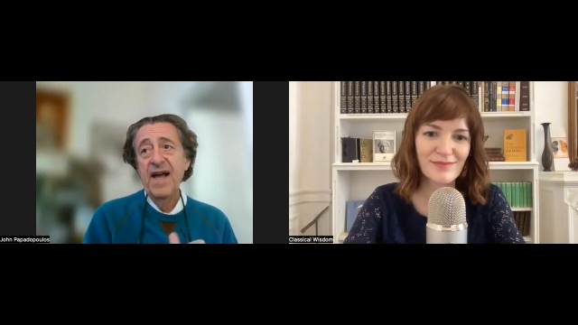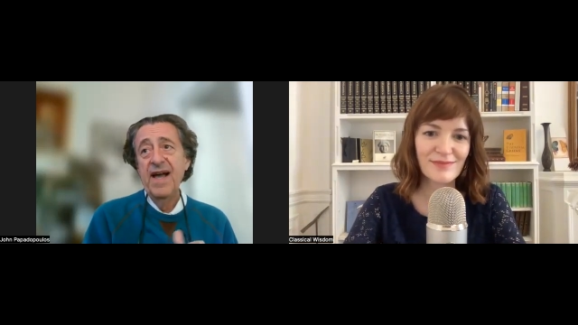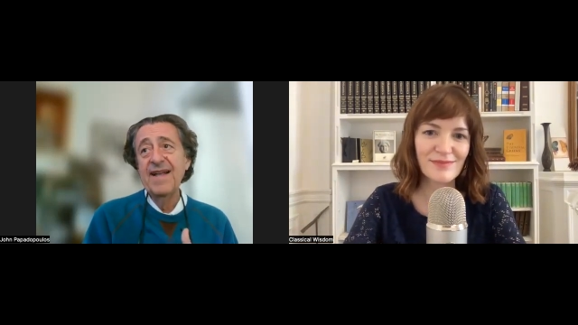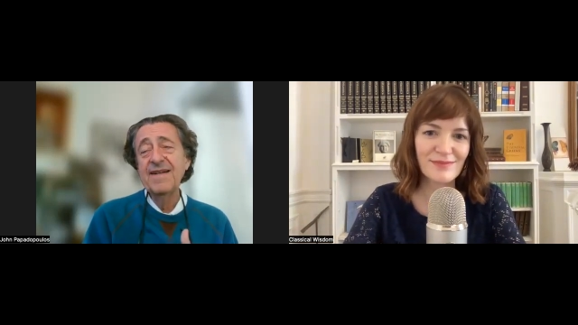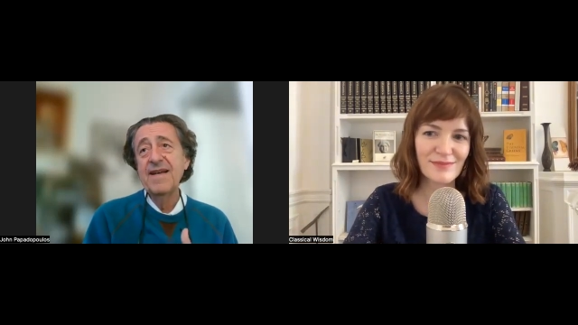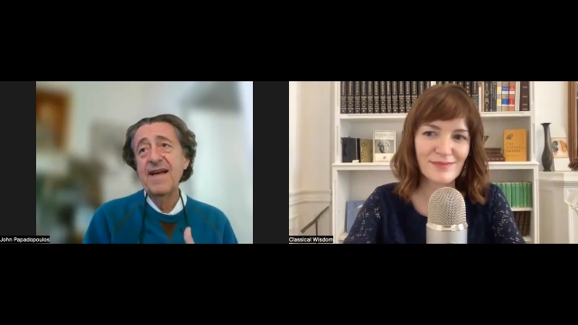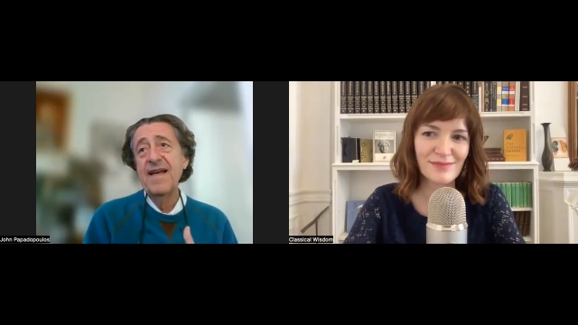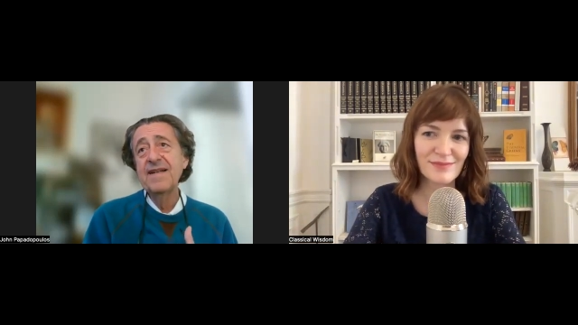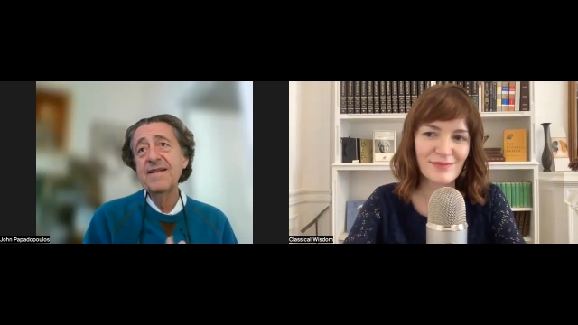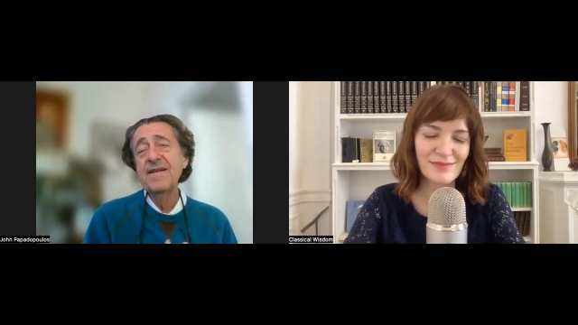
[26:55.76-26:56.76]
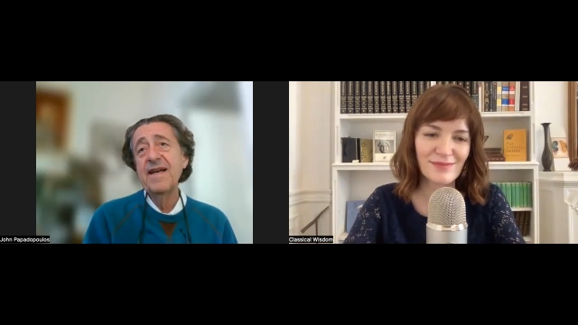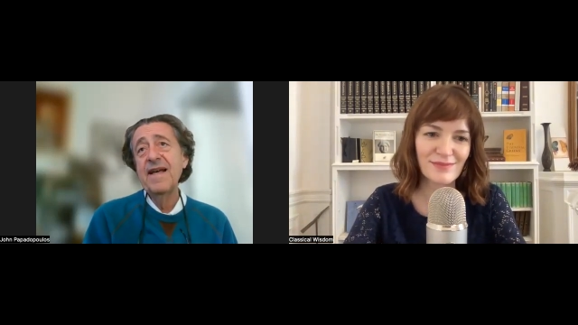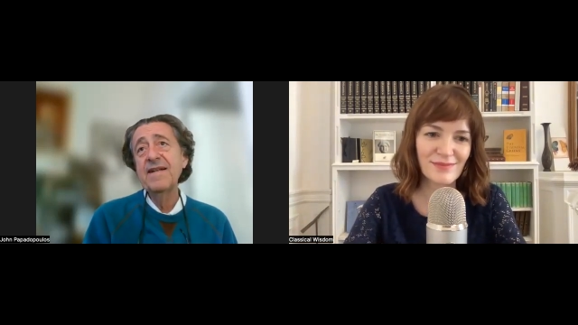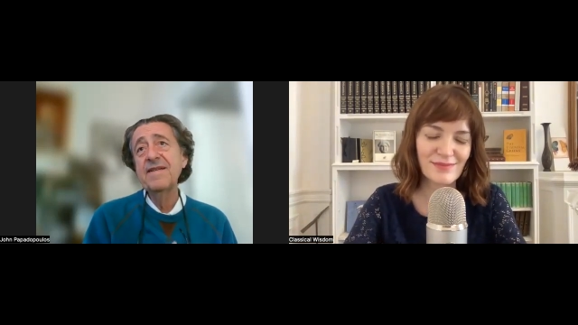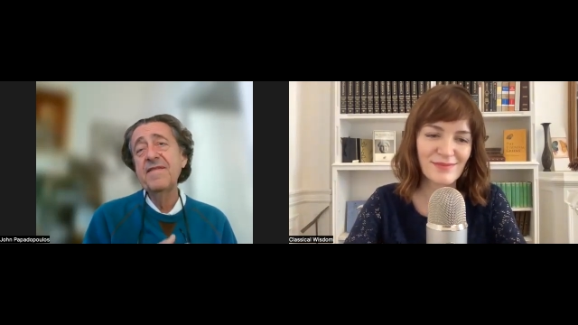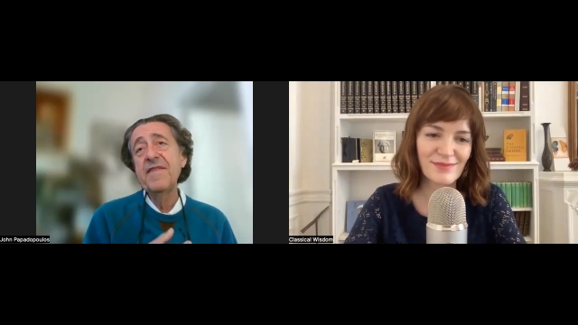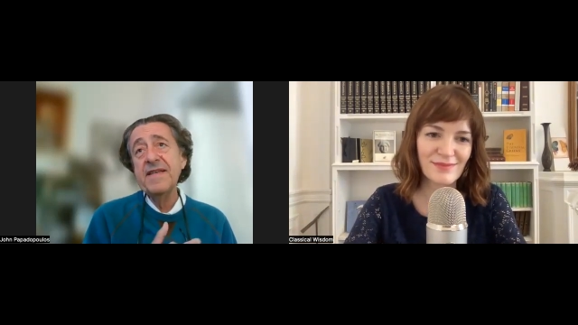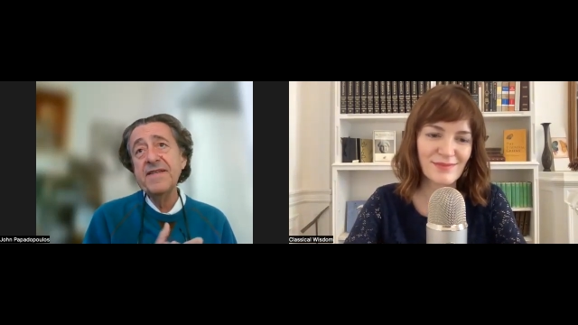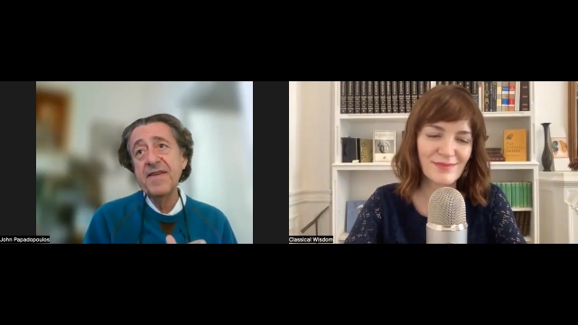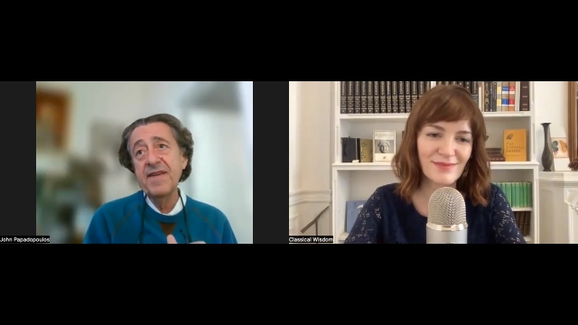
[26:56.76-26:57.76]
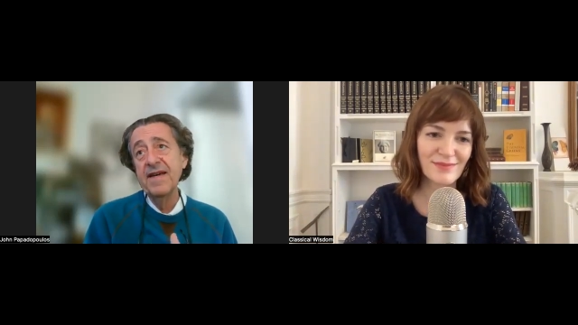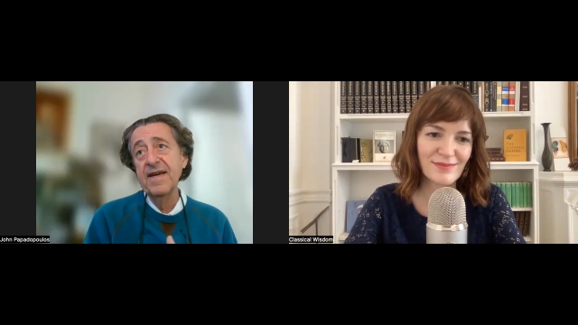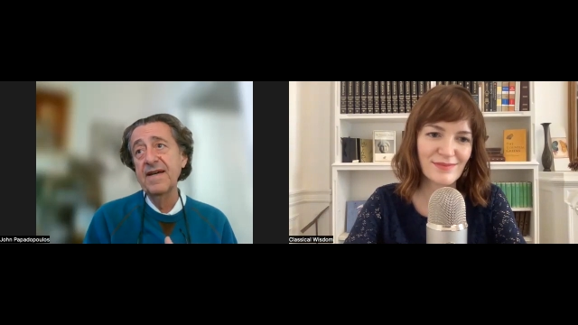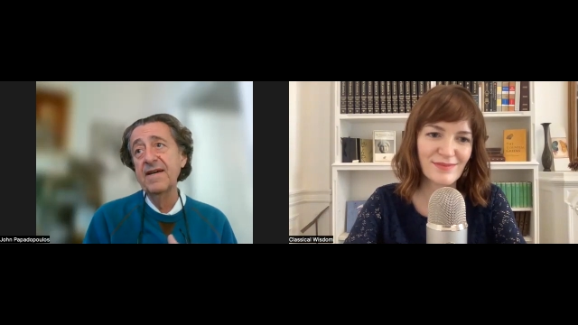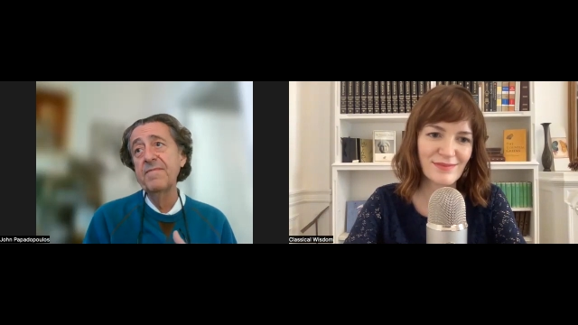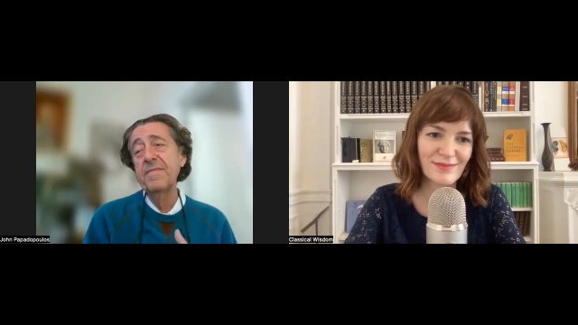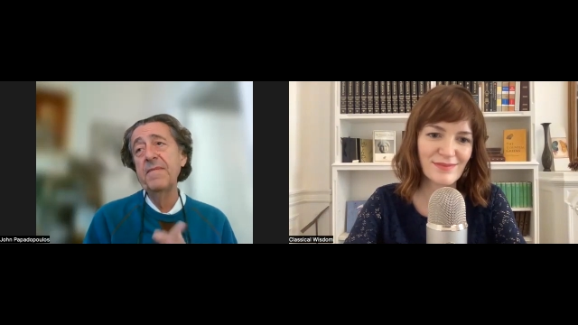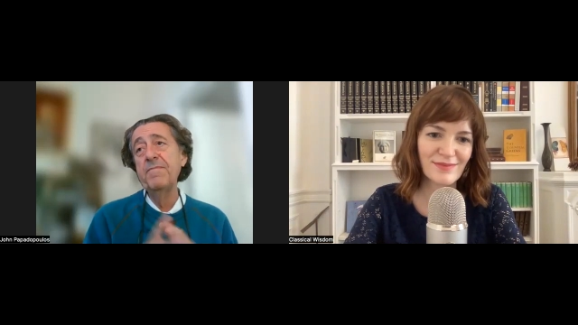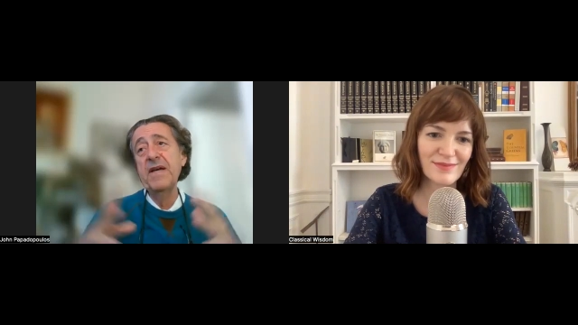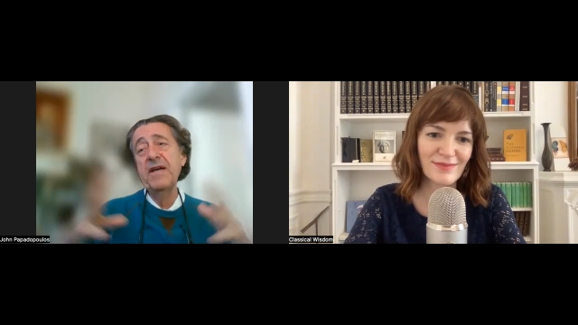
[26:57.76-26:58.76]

Speaker 1: and, and, and this year,